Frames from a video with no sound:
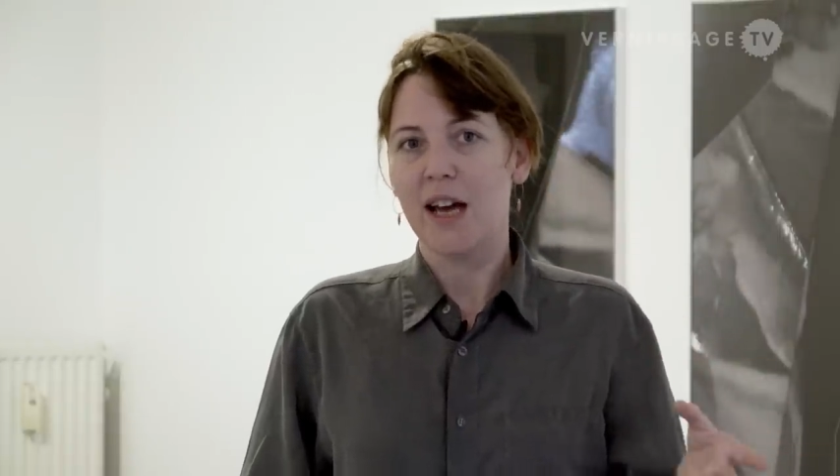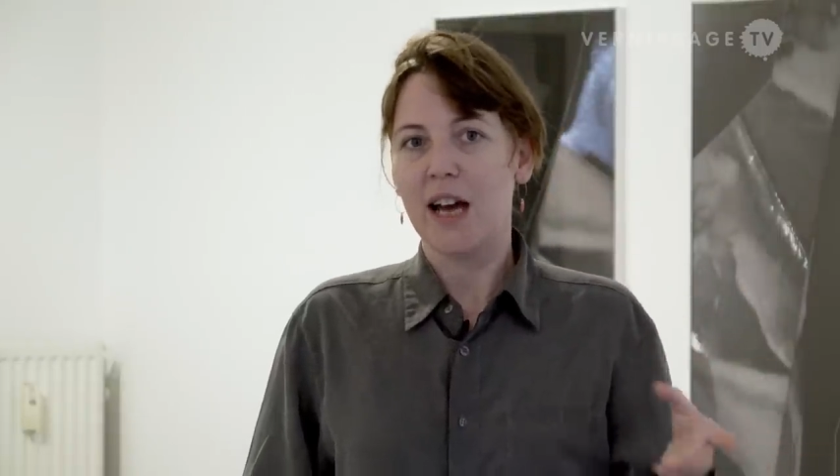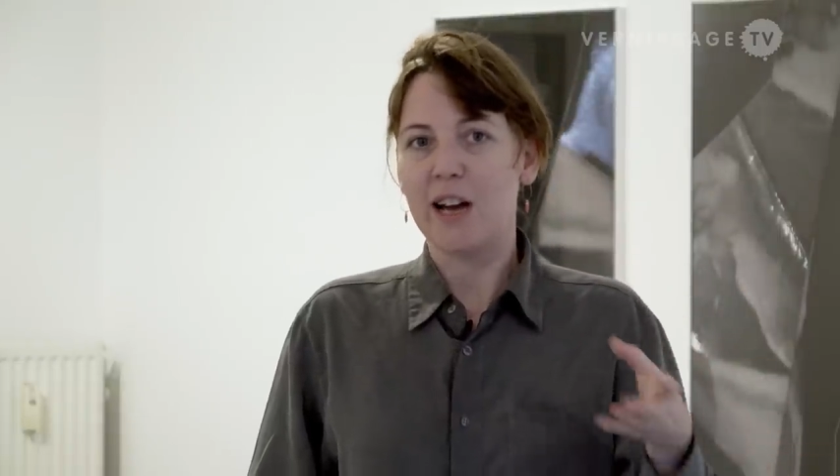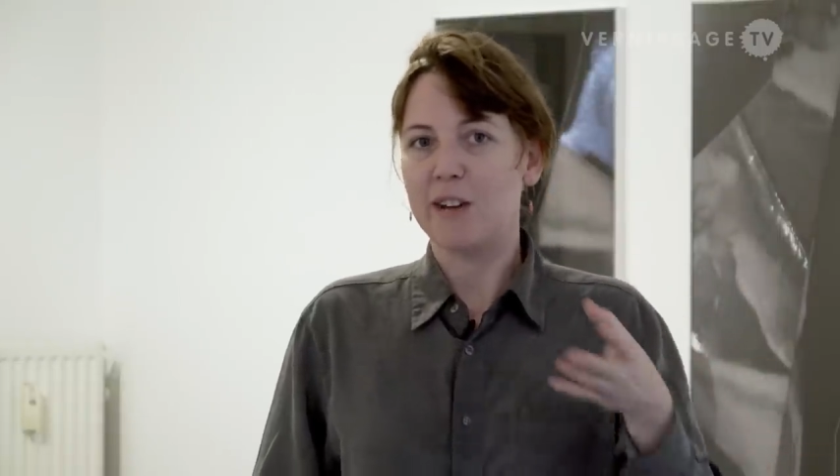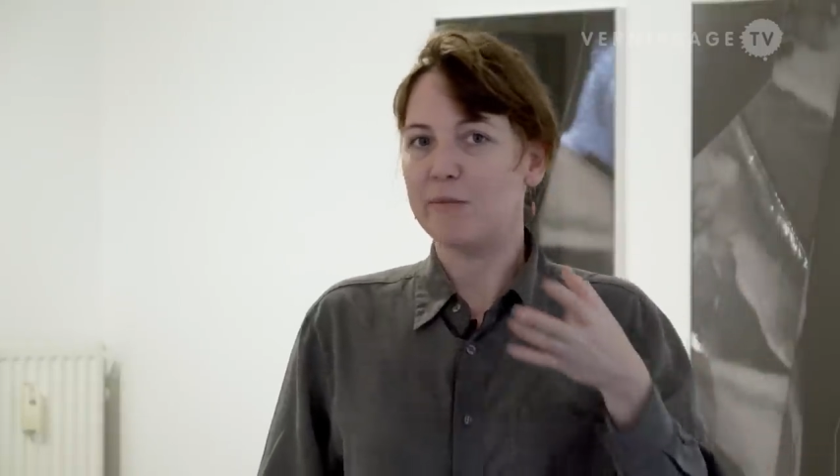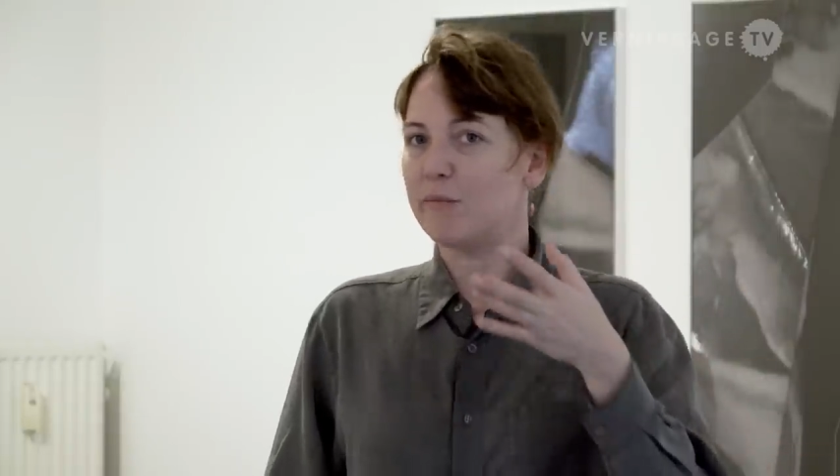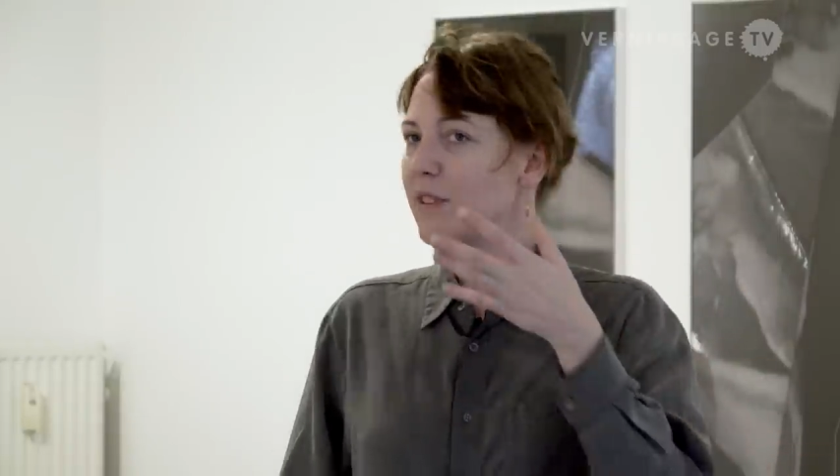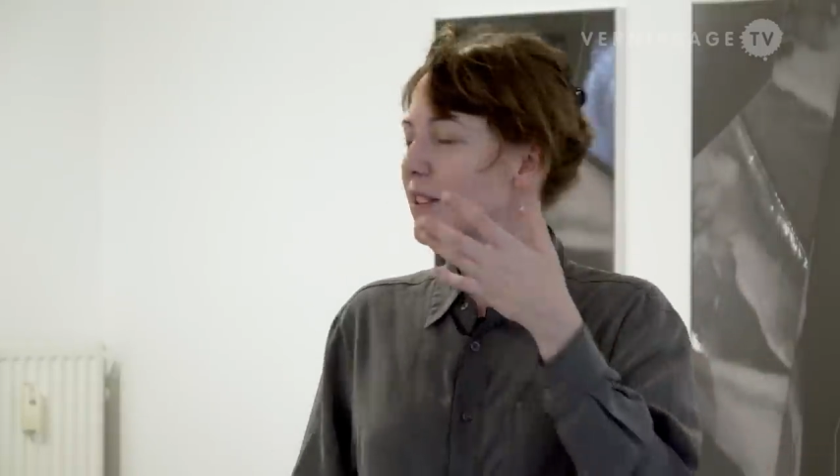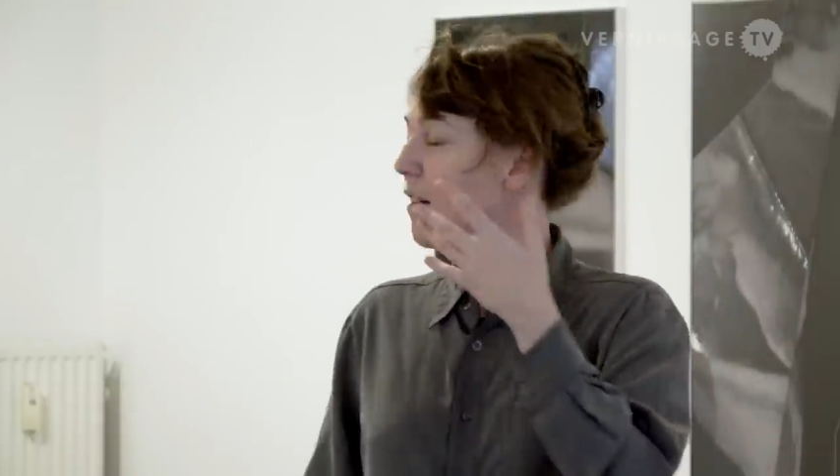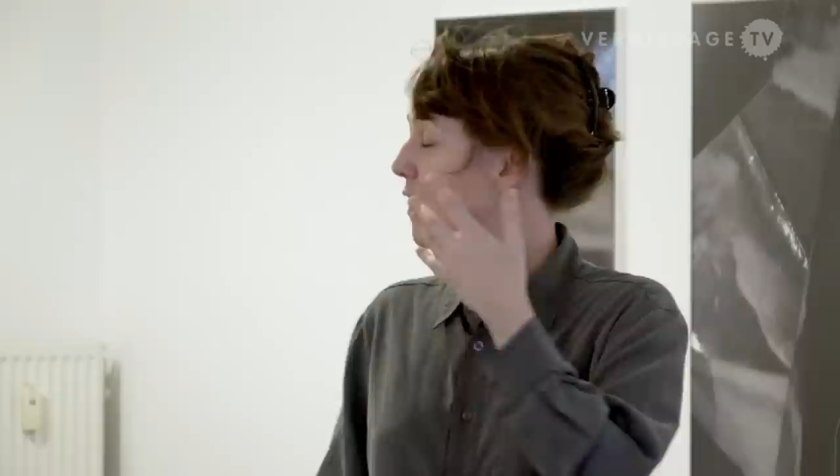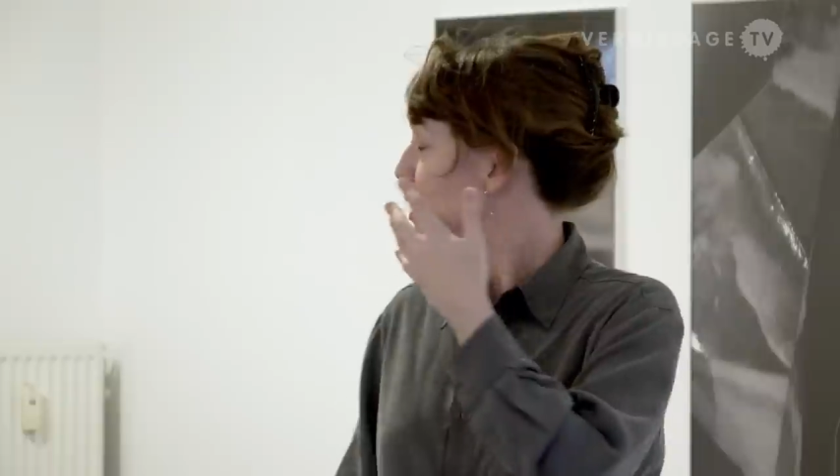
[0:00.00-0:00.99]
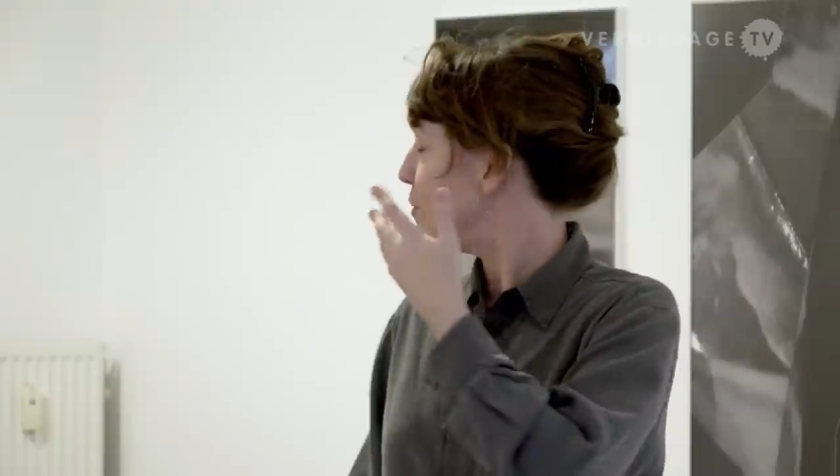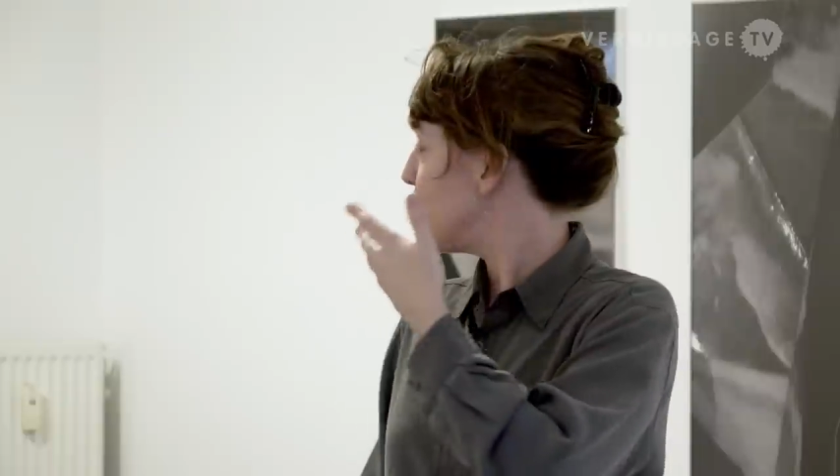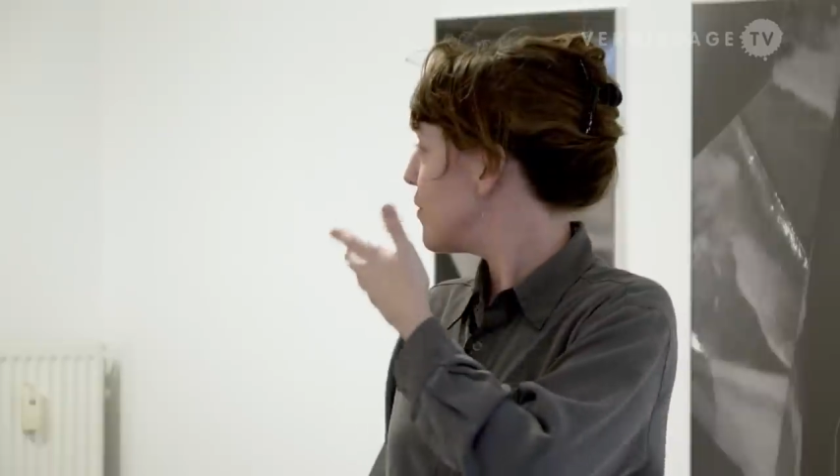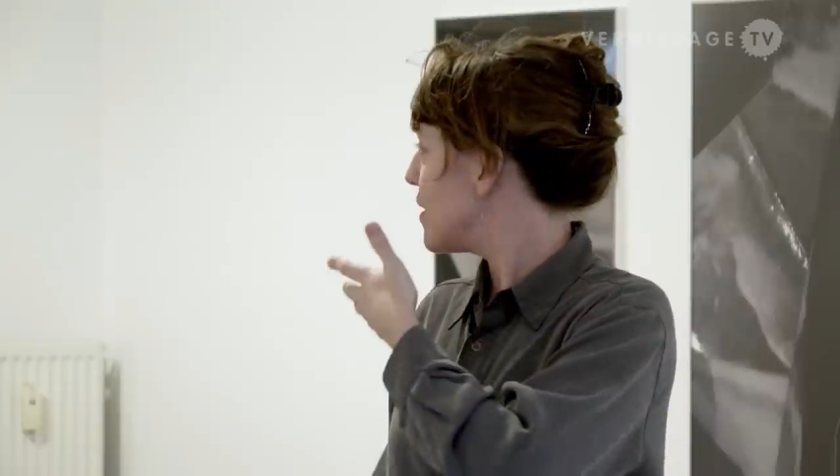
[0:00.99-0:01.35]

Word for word: There's kind of